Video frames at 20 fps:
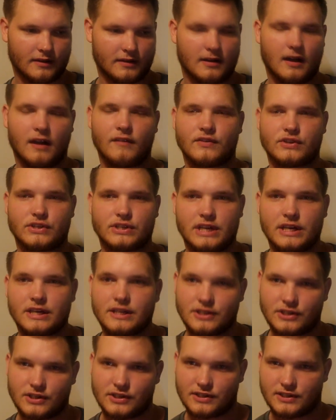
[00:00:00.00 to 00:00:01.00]

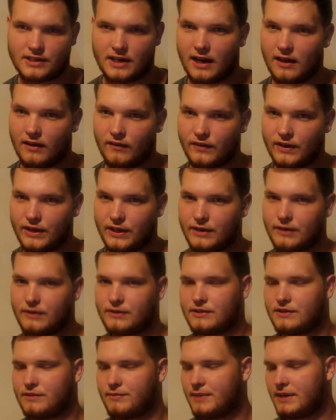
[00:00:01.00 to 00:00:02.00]
conversation style
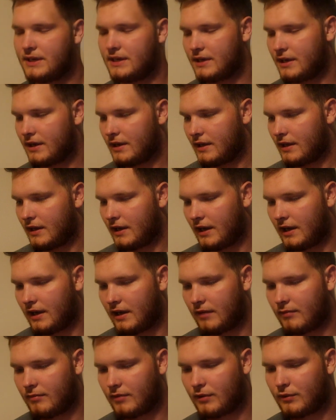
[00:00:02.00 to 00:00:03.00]
videos to be.
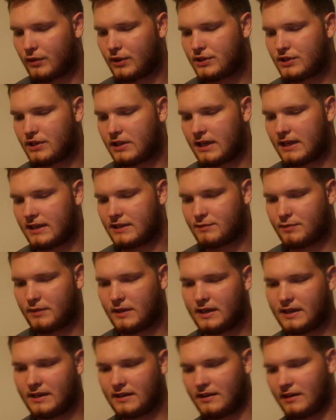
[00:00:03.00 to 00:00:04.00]
Originally I was
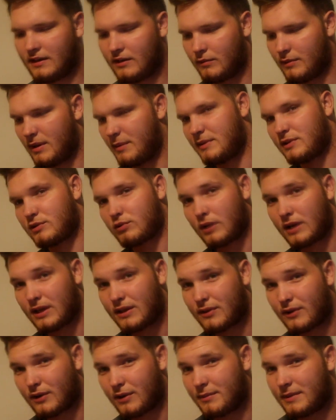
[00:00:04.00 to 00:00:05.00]
planning, maybe
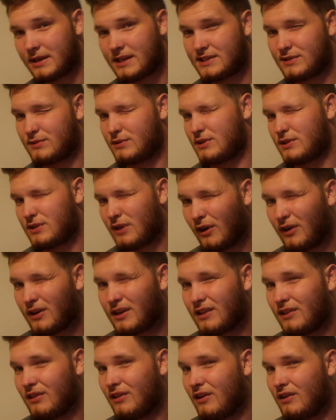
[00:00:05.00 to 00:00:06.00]
20-30 minutes, which is
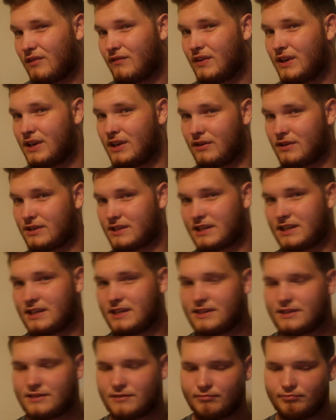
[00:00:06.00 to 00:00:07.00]
already a long video as it
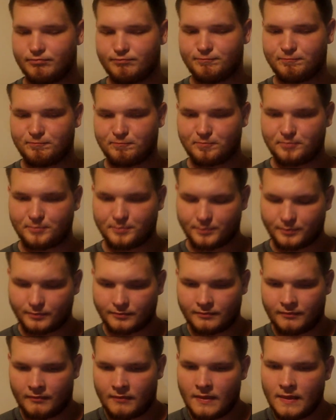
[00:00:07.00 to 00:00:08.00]
is.
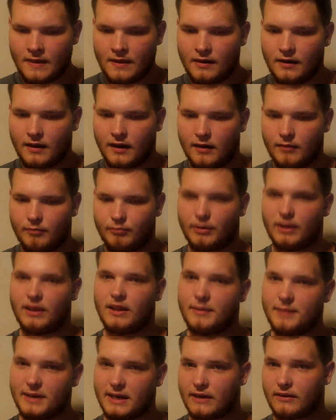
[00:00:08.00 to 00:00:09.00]
But
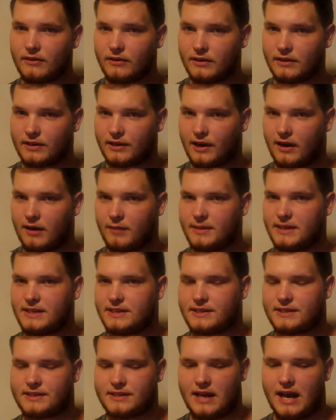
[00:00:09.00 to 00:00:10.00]
let me know in the
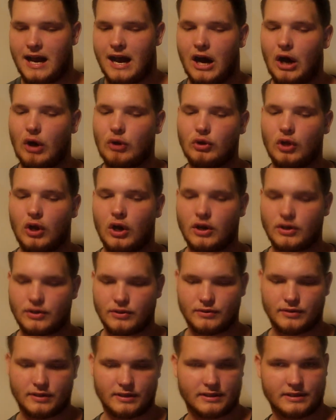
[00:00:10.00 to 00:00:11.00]
comments how long
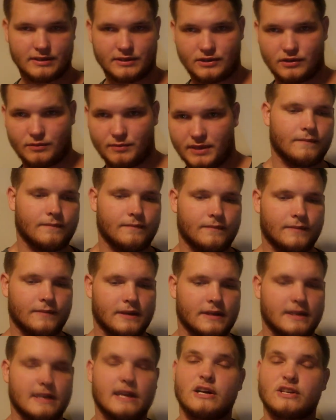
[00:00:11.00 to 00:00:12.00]
you think these should be.
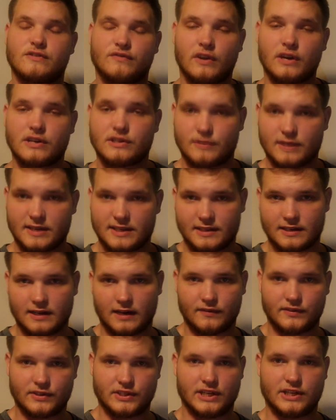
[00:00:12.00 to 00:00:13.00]
Now, as far as the rest of the
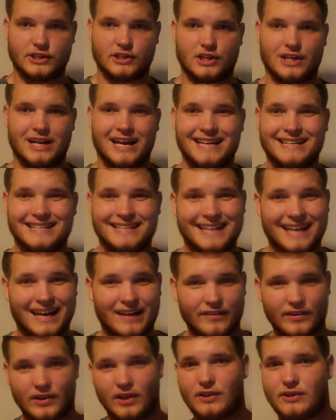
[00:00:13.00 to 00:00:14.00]
conversation, I did
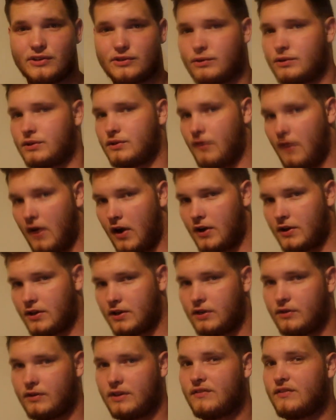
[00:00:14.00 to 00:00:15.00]
have another source of
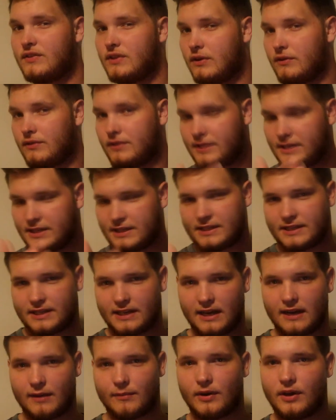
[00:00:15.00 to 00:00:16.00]
audio, even though this
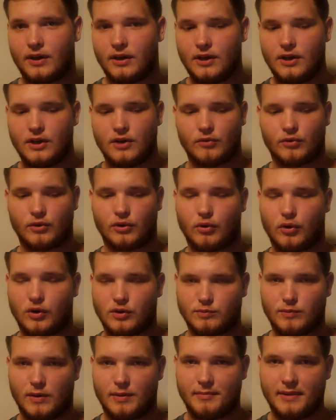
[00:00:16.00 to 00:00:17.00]
camera
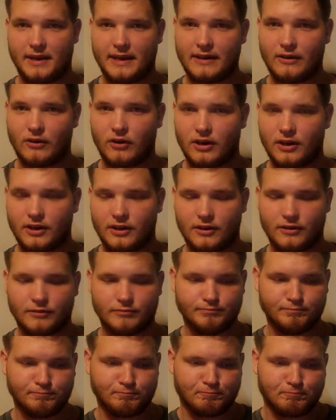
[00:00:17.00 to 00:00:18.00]
records my main
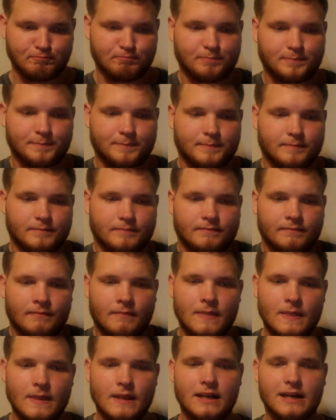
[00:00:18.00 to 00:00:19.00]
audio.
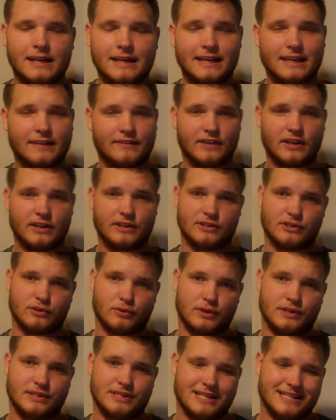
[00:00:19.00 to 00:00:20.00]
I did have another
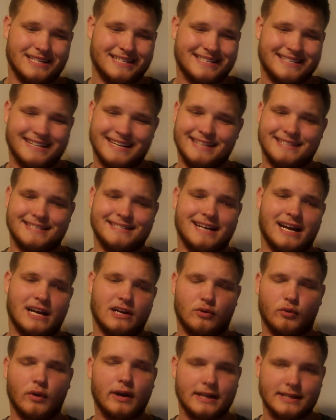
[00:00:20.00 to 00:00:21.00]
source, and it's
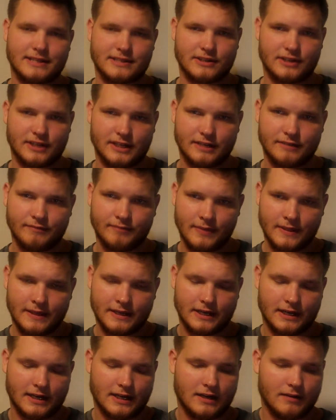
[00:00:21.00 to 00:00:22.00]
not quite as good.
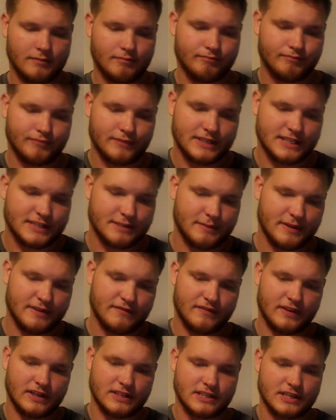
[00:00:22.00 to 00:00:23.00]
It's a bit
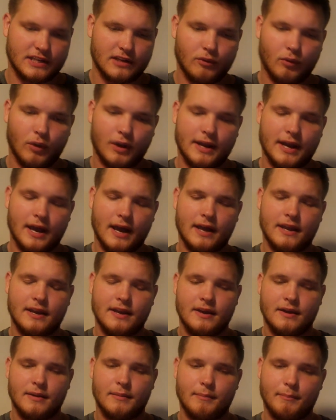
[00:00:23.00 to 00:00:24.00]
fuzzy and whatnot,
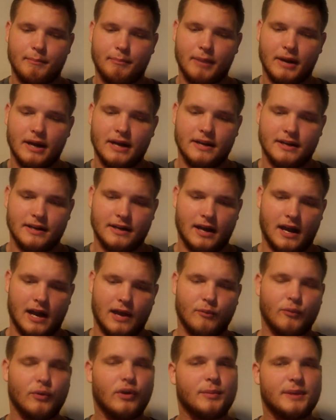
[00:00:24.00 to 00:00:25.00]
but
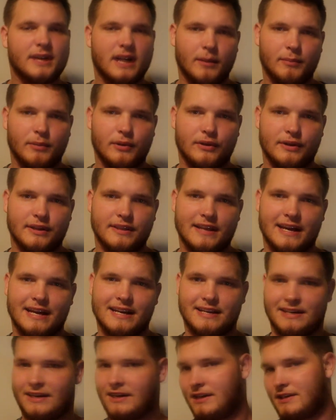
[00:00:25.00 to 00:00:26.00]
I will be uploading
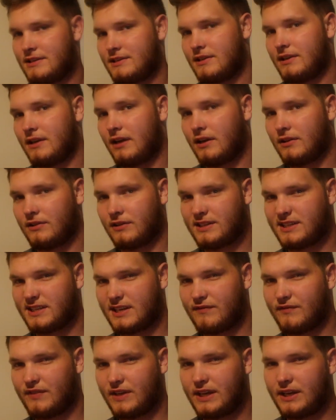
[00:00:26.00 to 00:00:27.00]
that in an
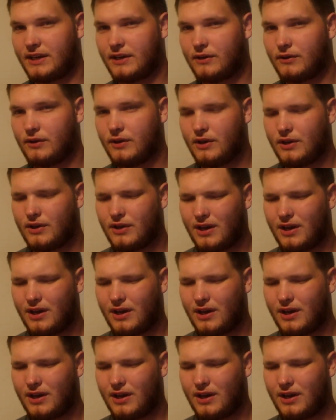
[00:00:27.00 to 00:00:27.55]
unlisted video.